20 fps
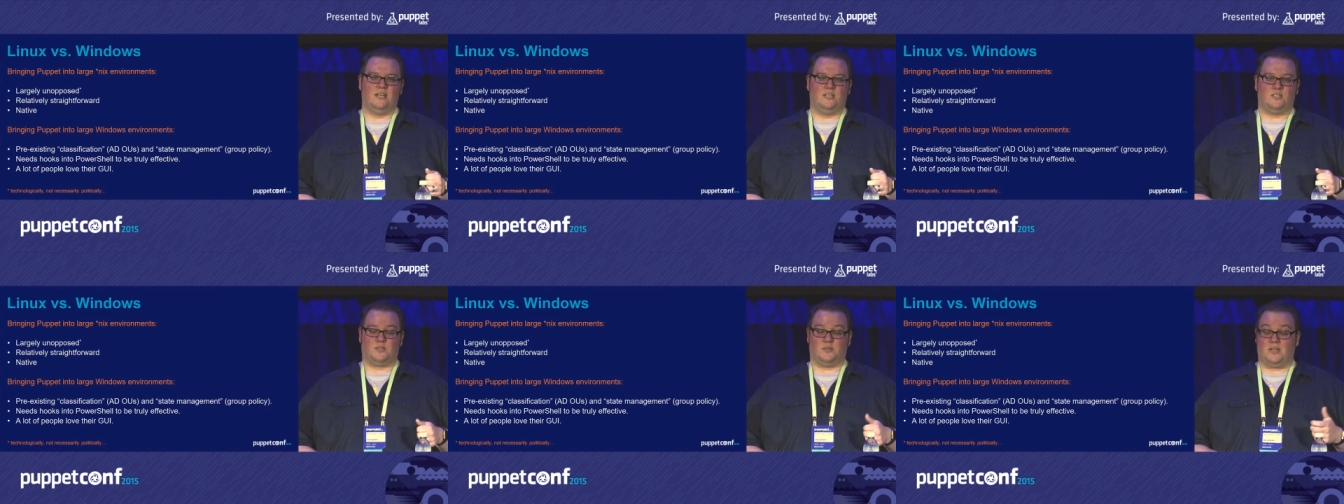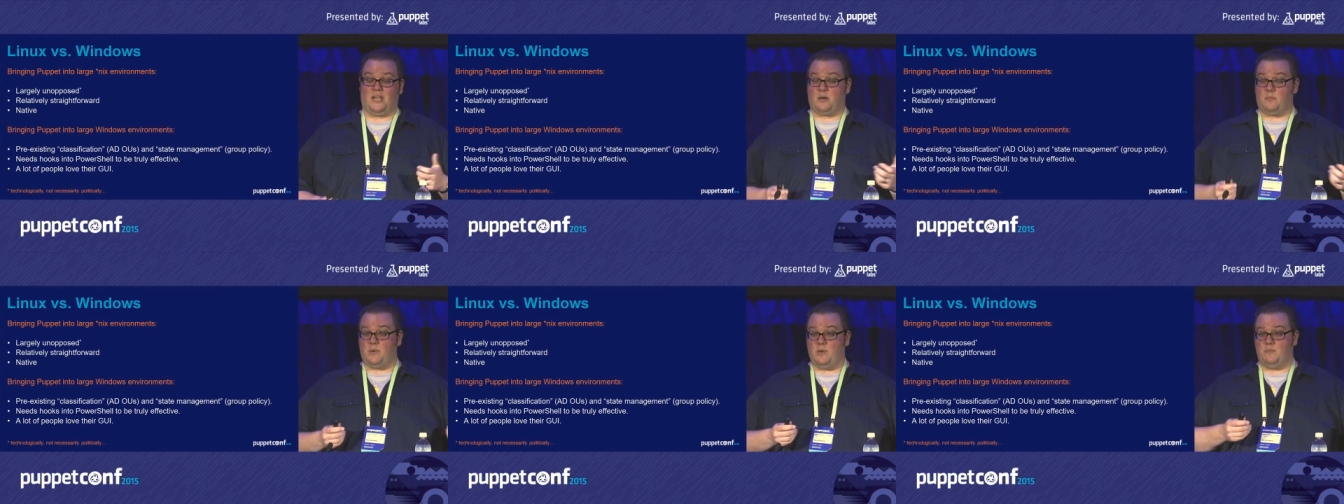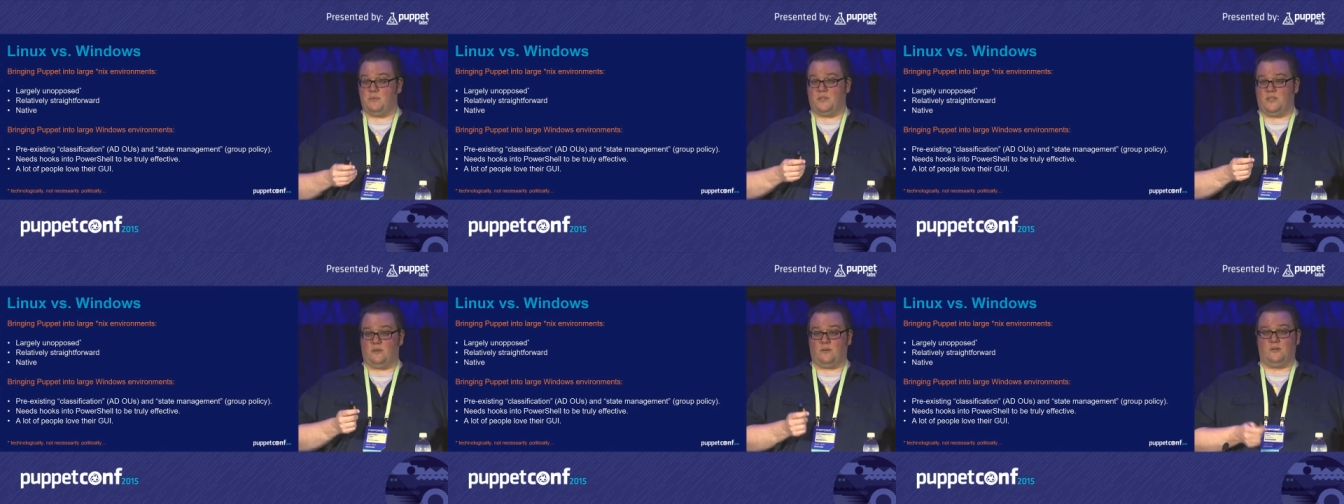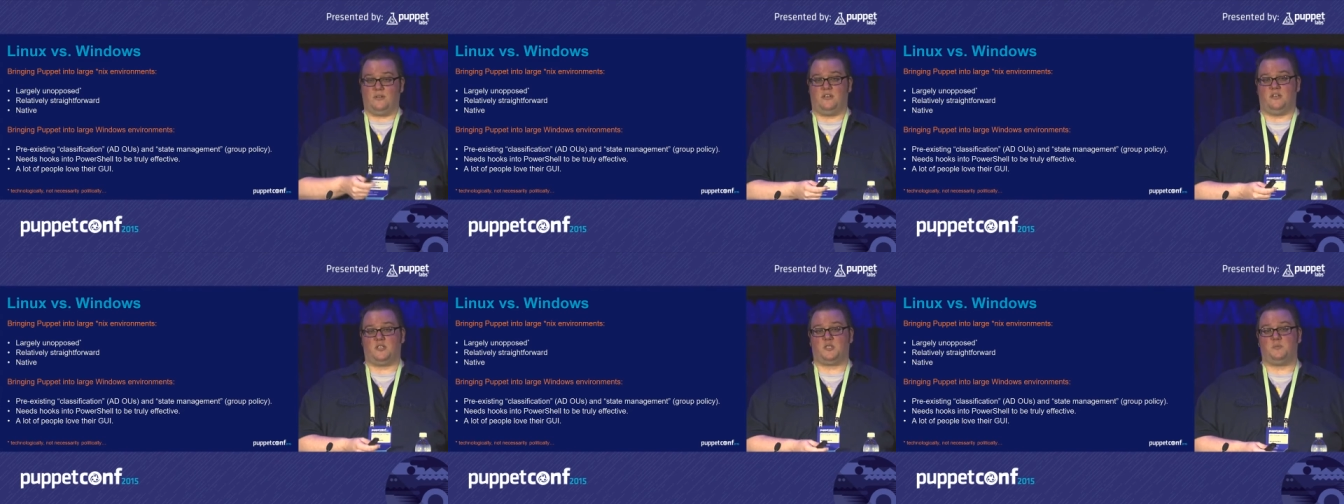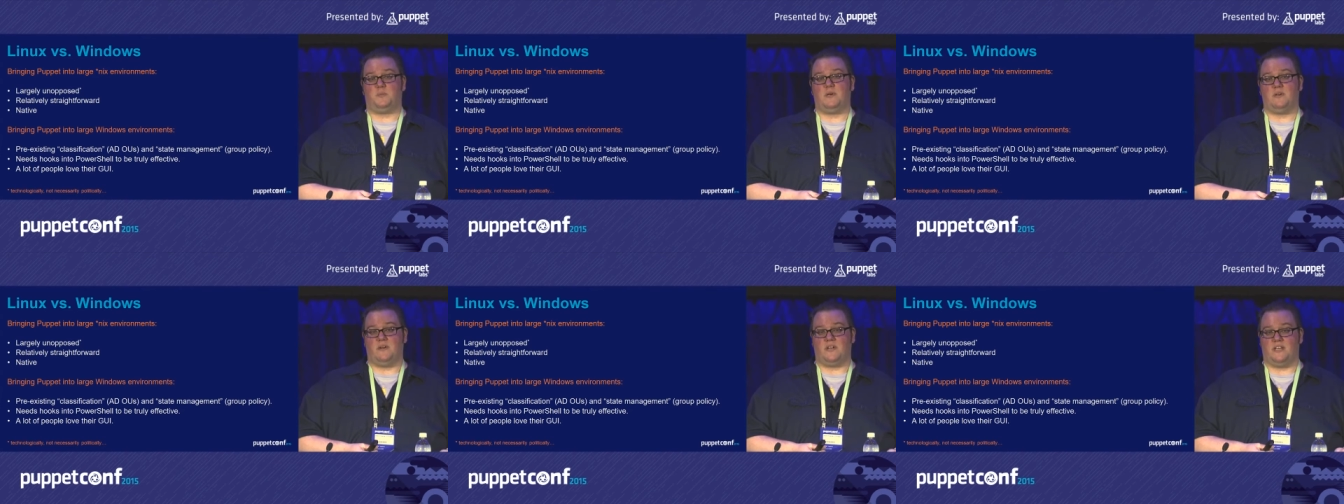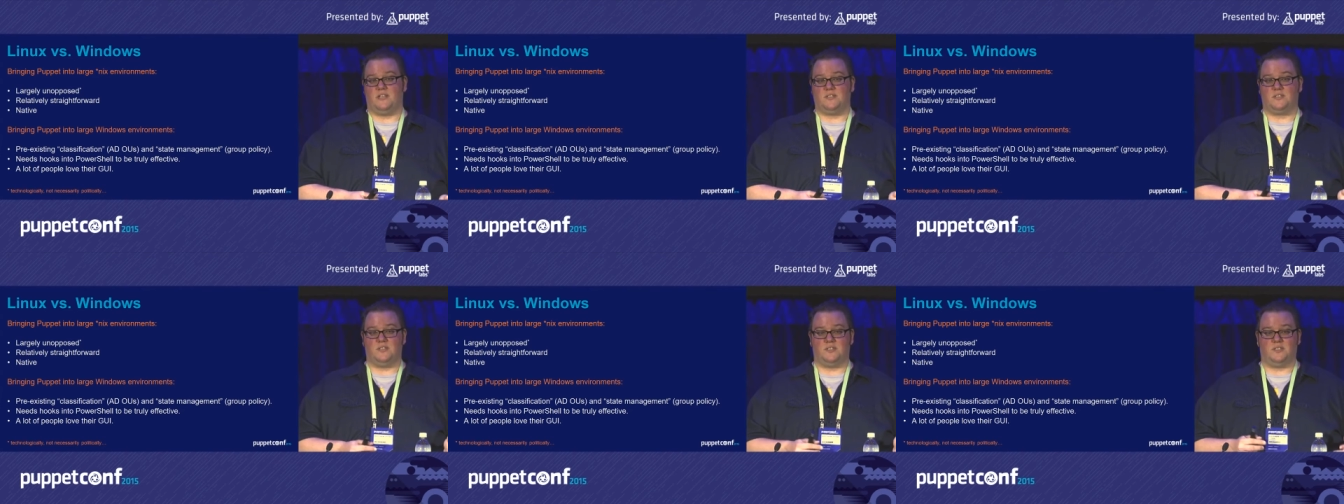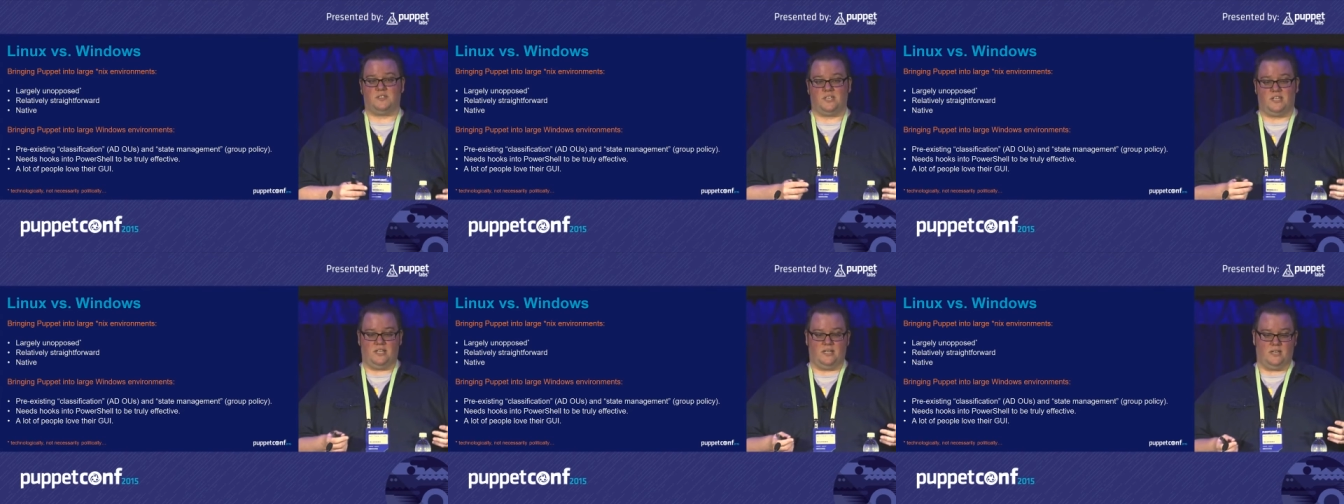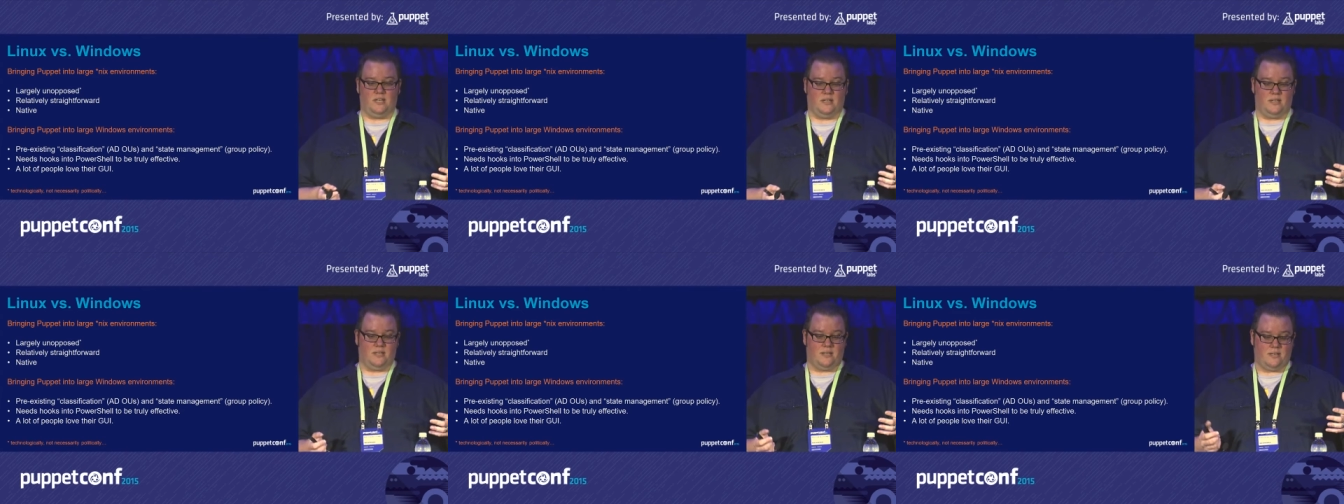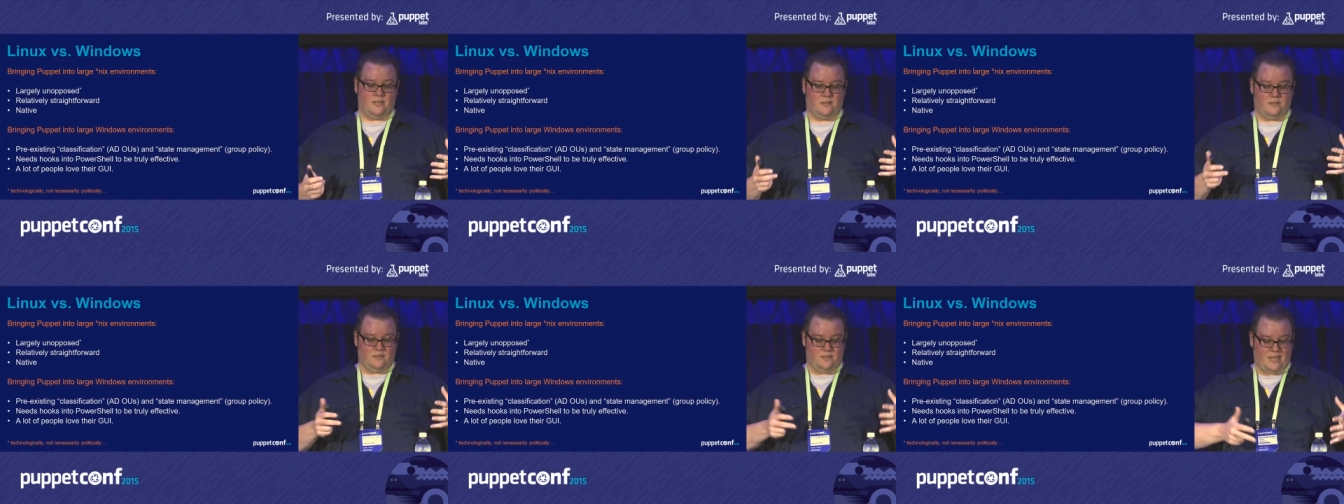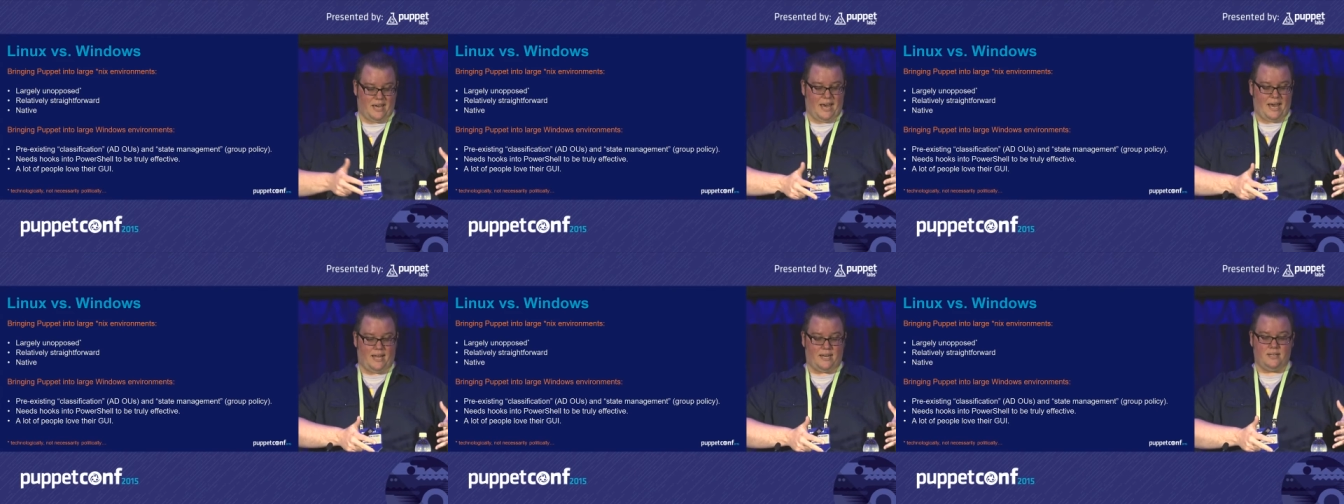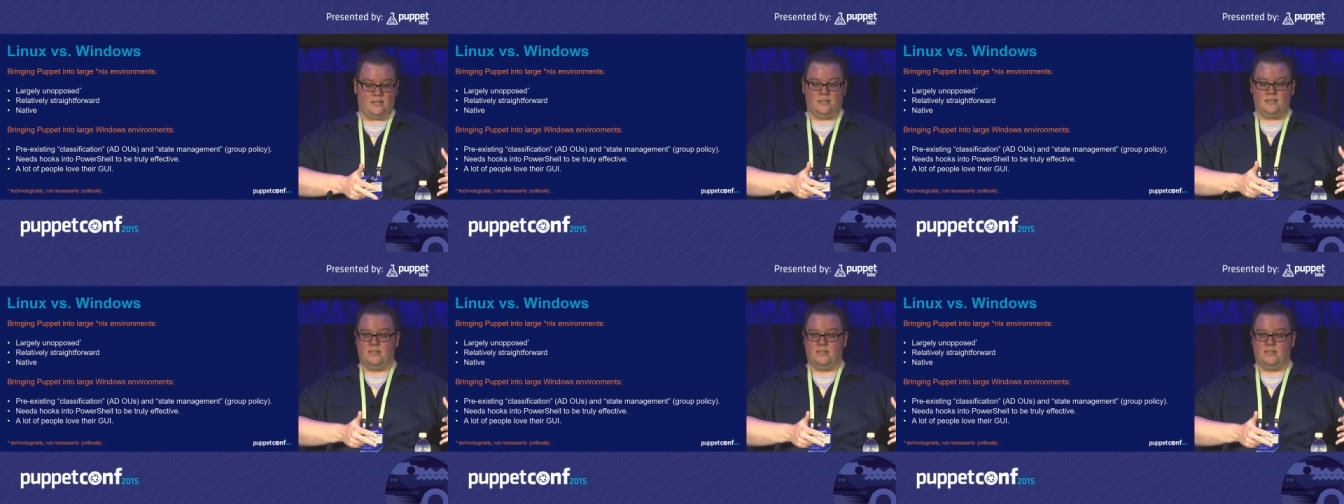So a lot of people, their only experience is in that